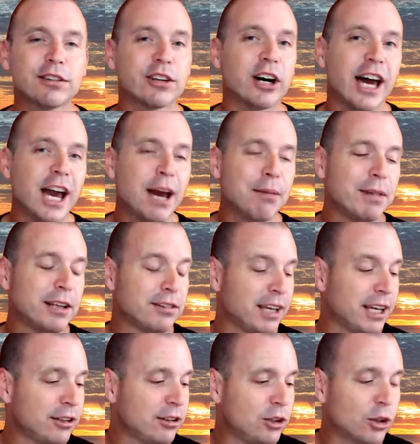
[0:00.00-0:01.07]
I hope that's
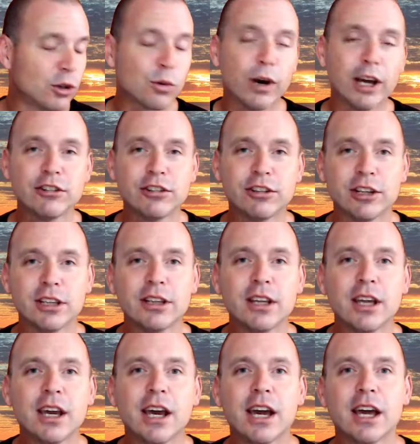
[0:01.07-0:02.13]
answered your question.
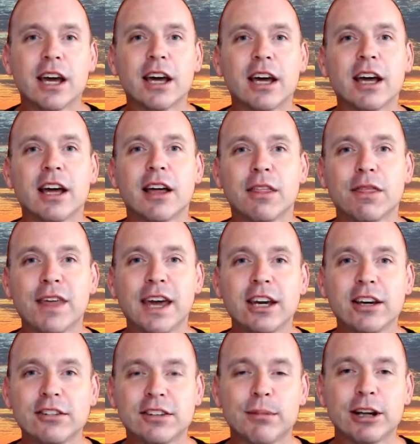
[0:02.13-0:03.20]
Thank you
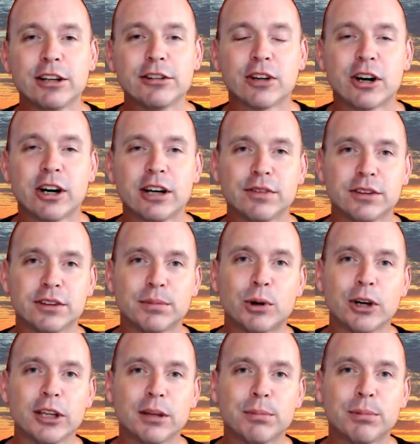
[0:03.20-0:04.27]
so much, guys, for
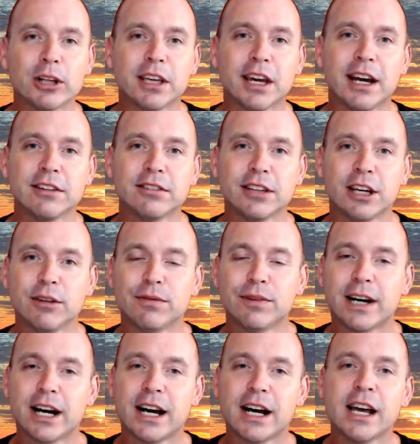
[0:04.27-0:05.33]
supporting the podcast so
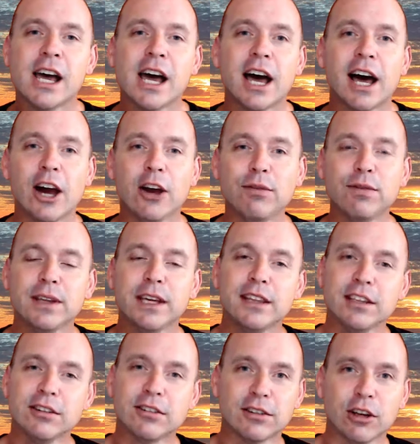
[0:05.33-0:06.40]
far. Hopefully
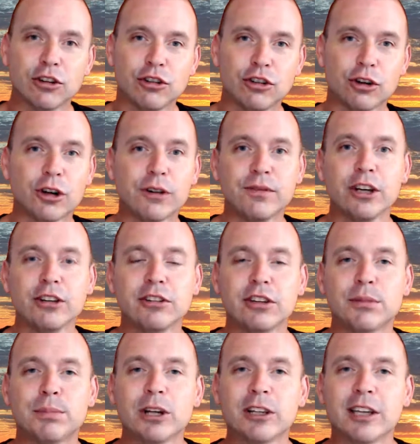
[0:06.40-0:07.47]
this short version
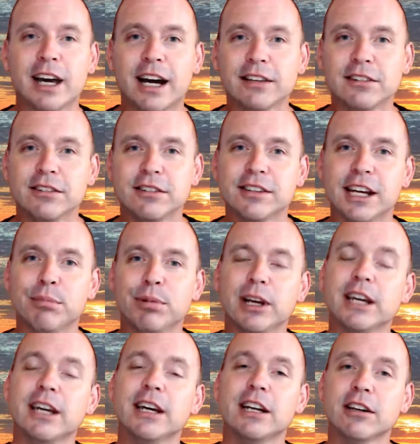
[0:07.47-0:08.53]
of the podcast is going to
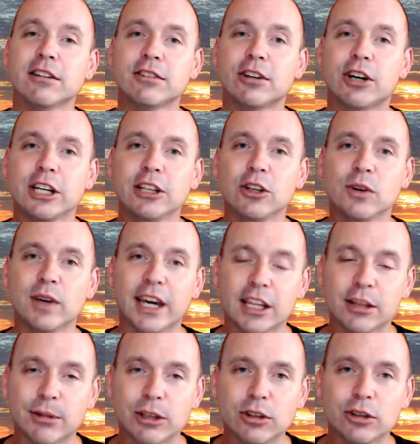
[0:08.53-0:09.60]
bring an exciting new
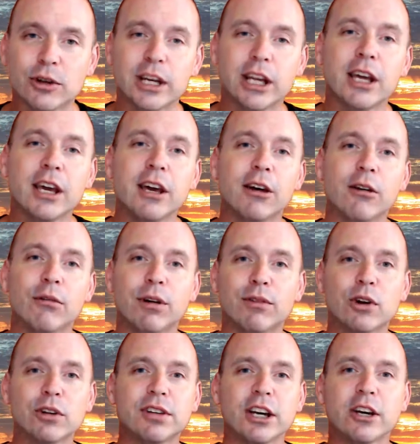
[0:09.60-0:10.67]
element to it. We've
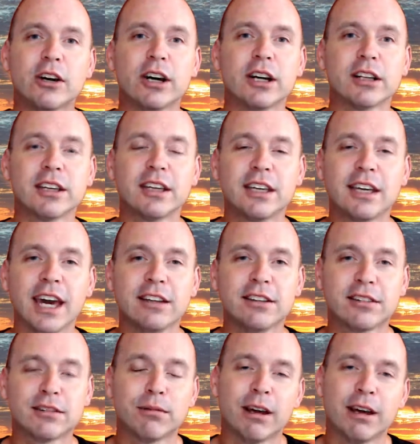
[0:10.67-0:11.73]
also got
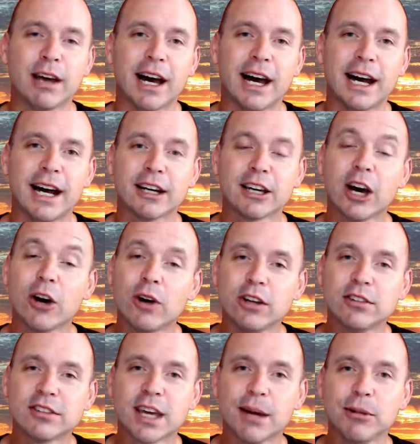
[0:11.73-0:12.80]
guest
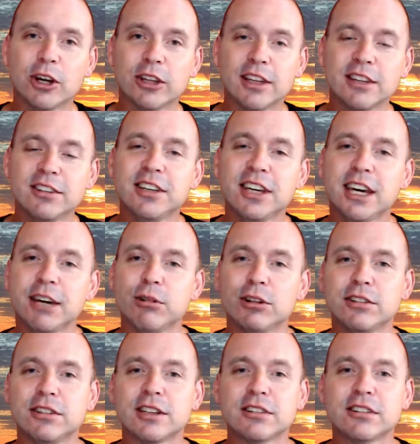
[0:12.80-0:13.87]
co-hosts coming on this year, which
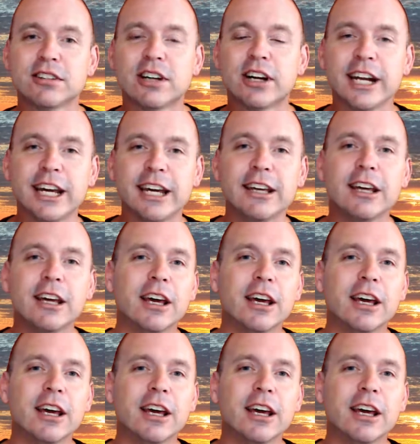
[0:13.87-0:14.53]
is exciting.